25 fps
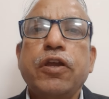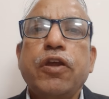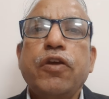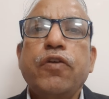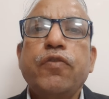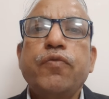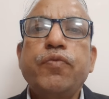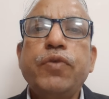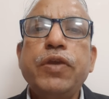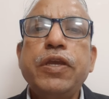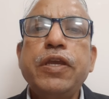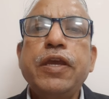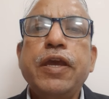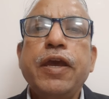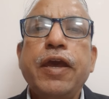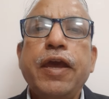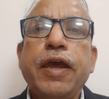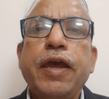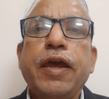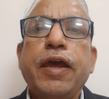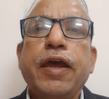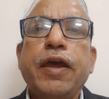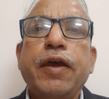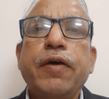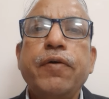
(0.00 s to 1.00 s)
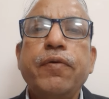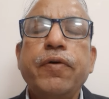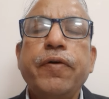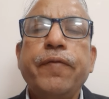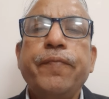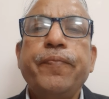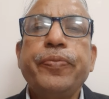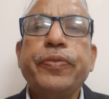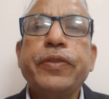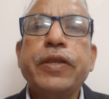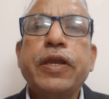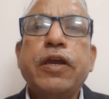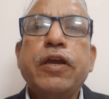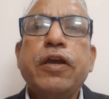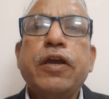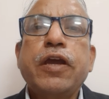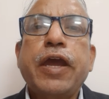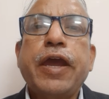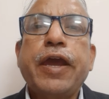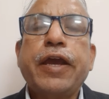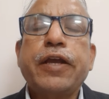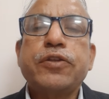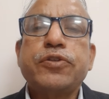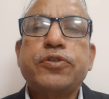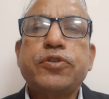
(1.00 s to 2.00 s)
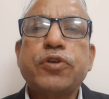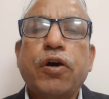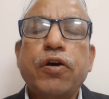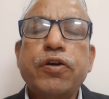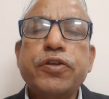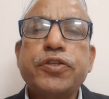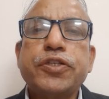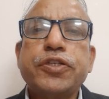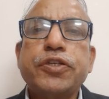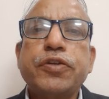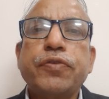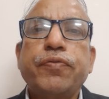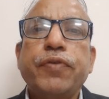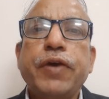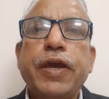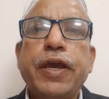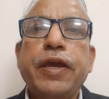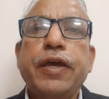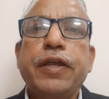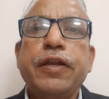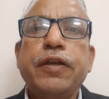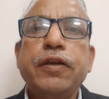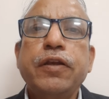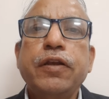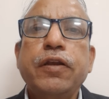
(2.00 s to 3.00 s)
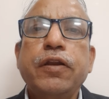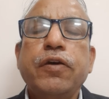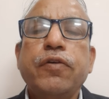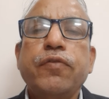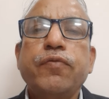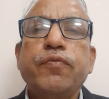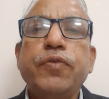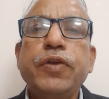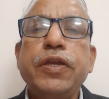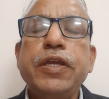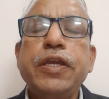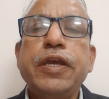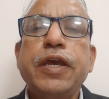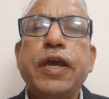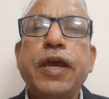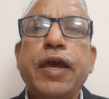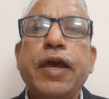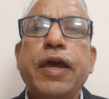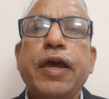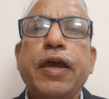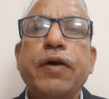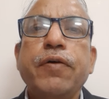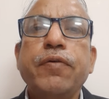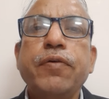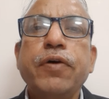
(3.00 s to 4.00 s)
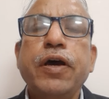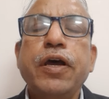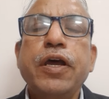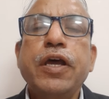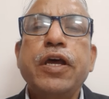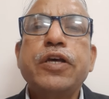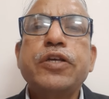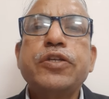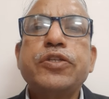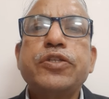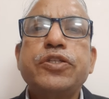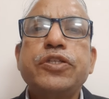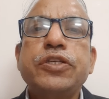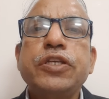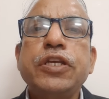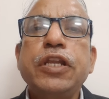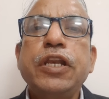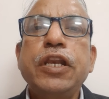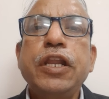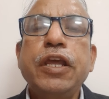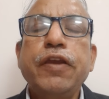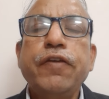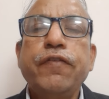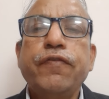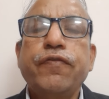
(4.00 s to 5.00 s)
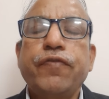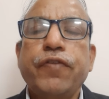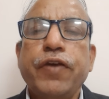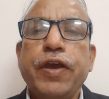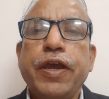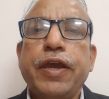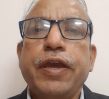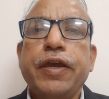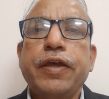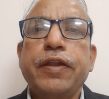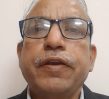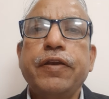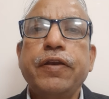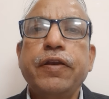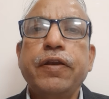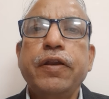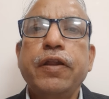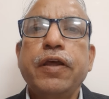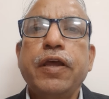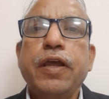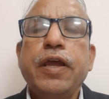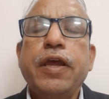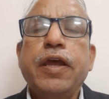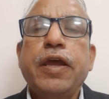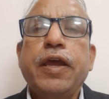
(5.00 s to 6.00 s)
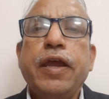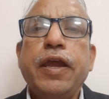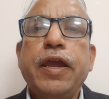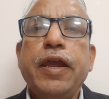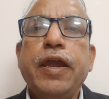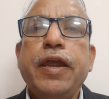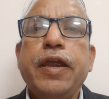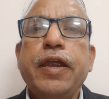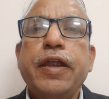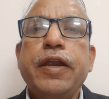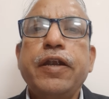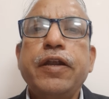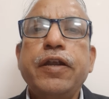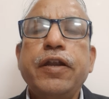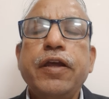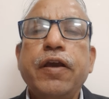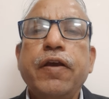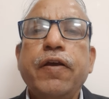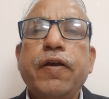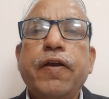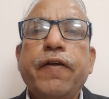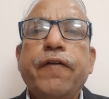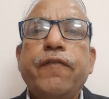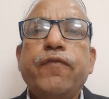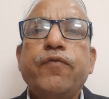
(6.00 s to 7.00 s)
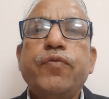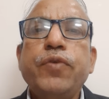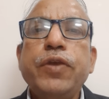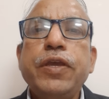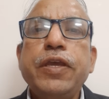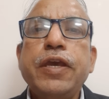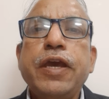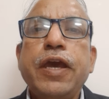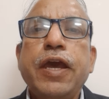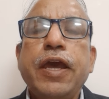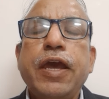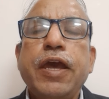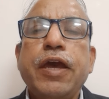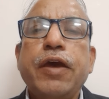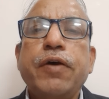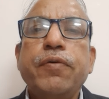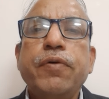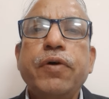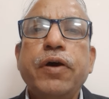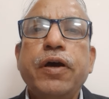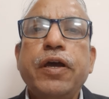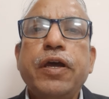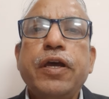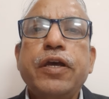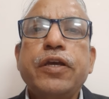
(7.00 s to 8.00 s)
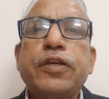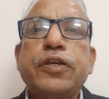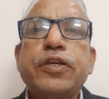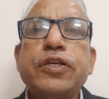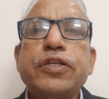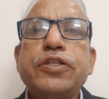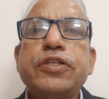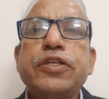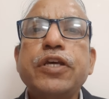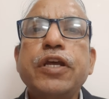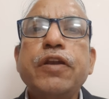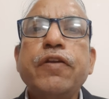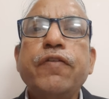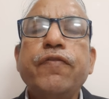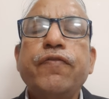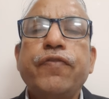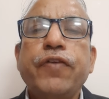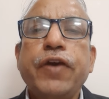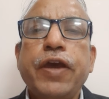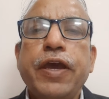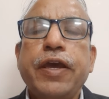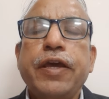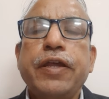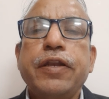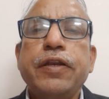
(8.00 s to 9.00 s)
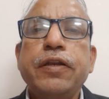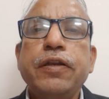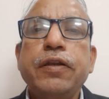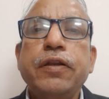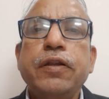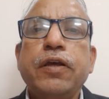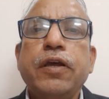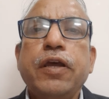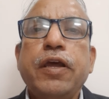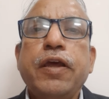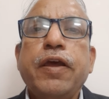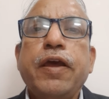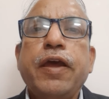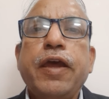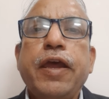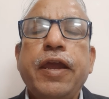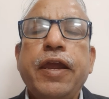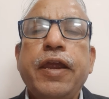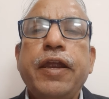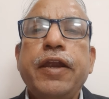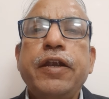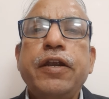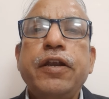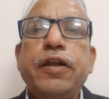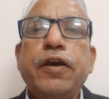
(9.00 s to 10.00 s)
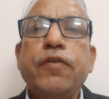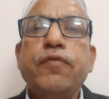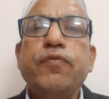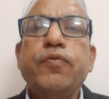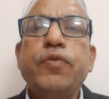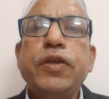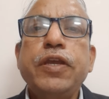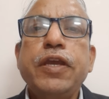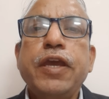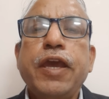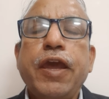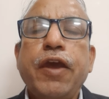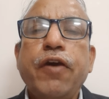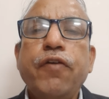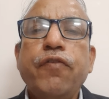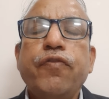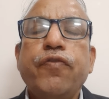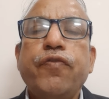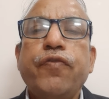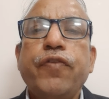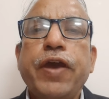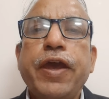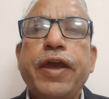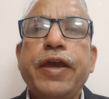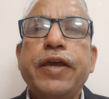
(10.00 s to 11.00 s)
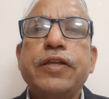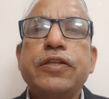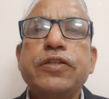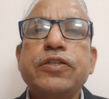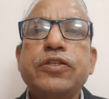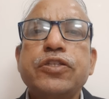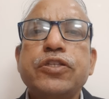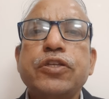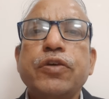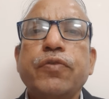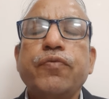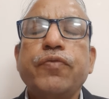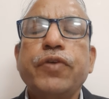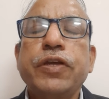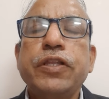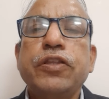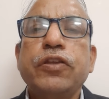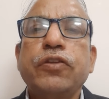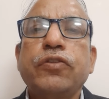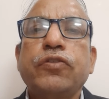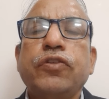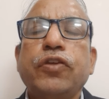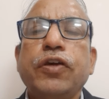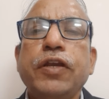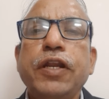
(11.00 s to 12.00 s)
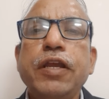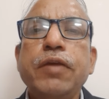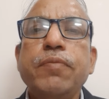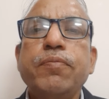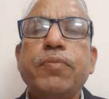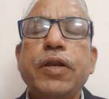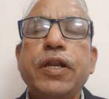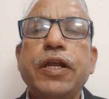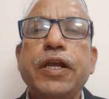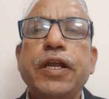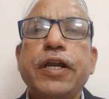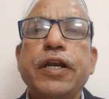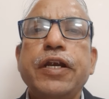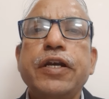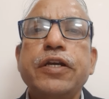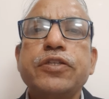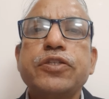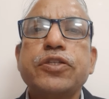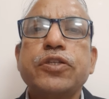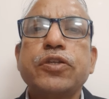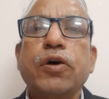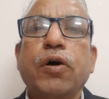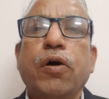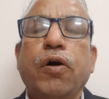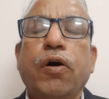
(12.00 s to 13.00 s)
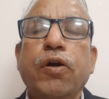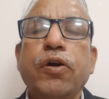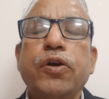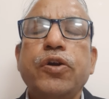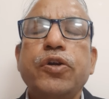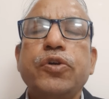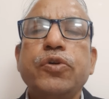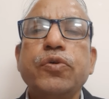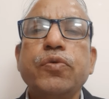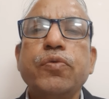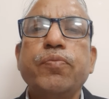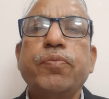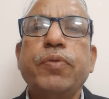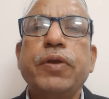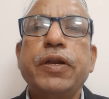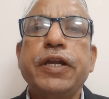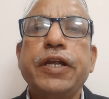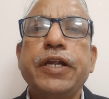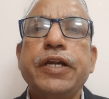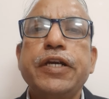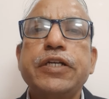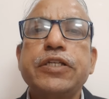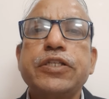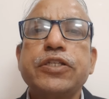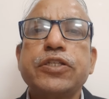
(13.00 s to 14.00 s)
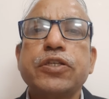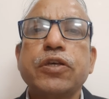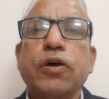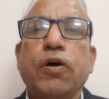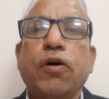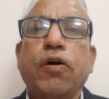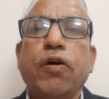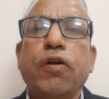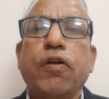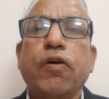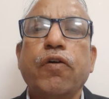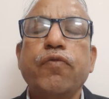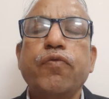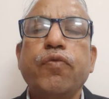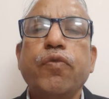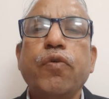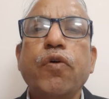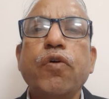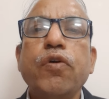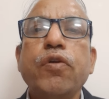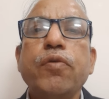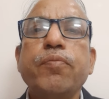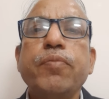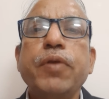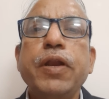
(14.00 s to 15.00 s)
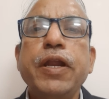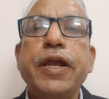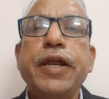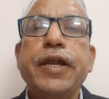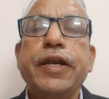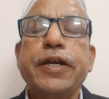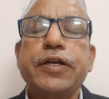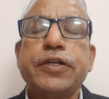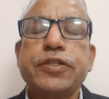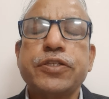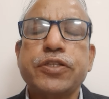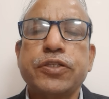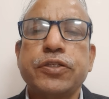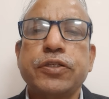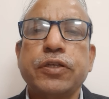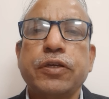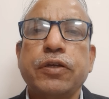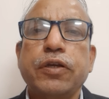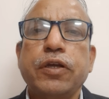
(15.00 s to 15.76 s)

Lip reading: We have exhaust fan, we have ceiling fan, and we have kitchen fan, and we have fans with 3 blades or 2 blades or 4 blades.